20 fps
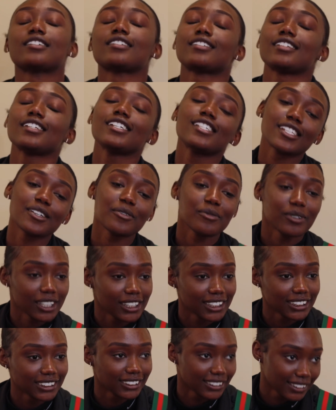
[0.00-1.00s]
Season
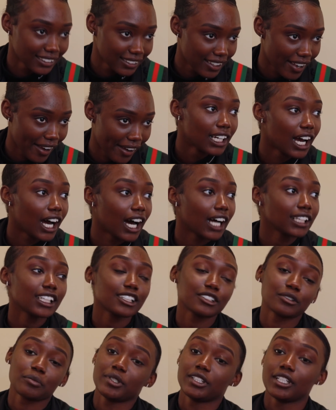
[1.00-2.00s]
one, I
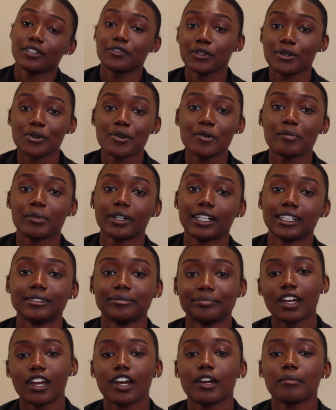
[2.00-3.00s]
thought it was gonna be difficult, but
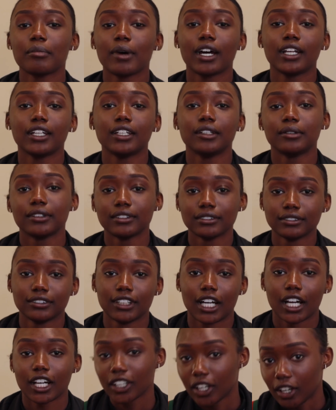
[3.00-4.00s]
everybody
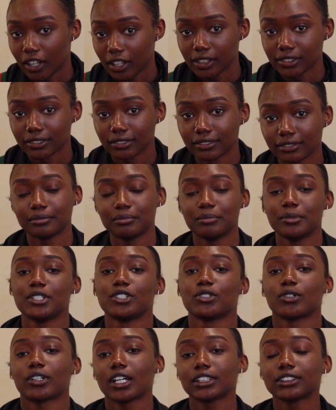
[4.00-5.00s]
got along. We
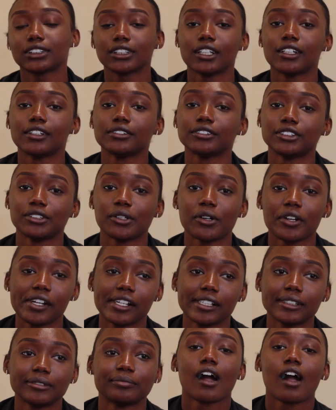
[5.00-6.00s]
enjoyed ourselves doing
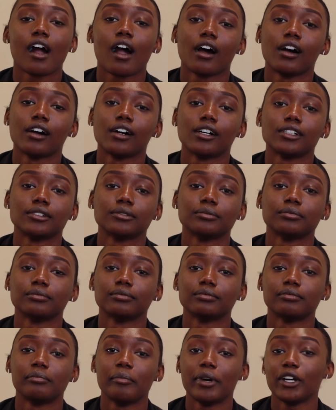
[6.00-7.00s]
it.
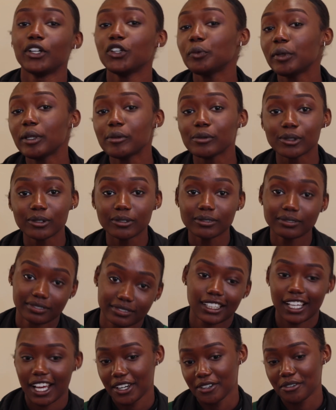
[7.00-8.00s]
Met new people,
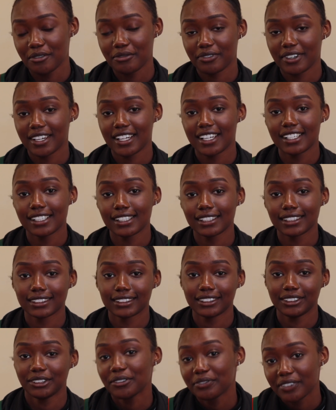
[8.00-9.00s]
got new friends,
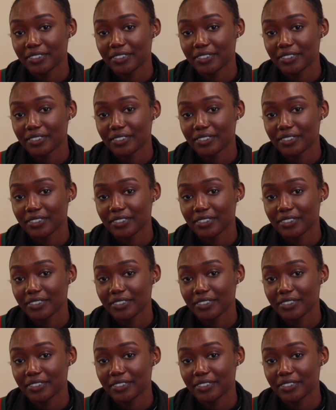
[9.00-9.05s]
new